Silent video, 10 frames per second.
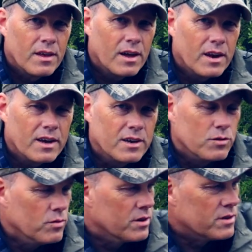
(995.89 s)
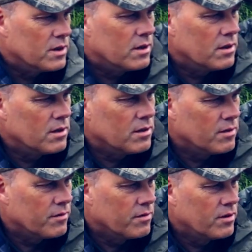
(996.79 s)
And I can do it
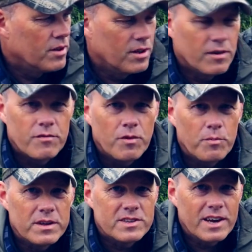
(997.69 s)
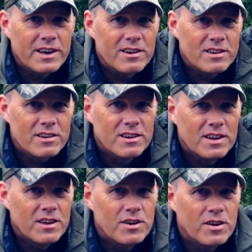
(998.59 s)
from this angle
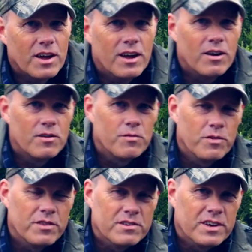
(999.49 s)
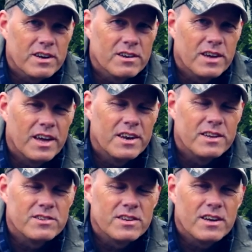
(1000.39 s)
and from this angle, and
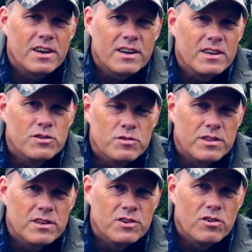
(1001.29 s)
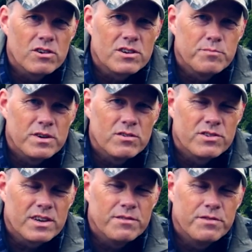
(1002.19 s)
I can do it in the dark
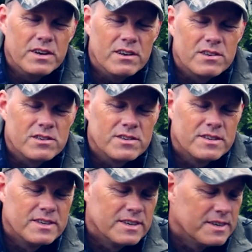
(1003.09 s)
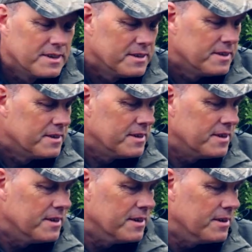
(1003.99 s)
because I can feel it.
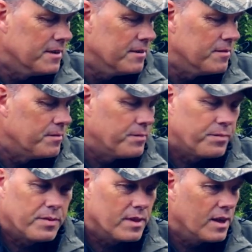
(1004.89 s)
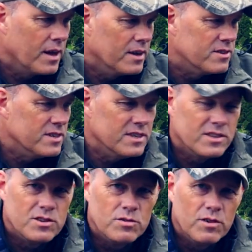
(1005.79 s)
And it's
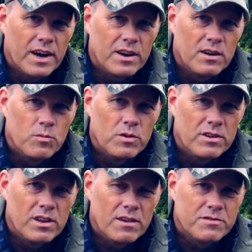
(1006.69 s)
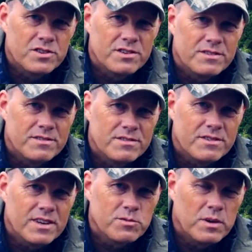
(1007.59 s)
easy to handle with gloves
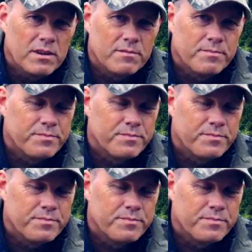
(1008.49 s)
as well.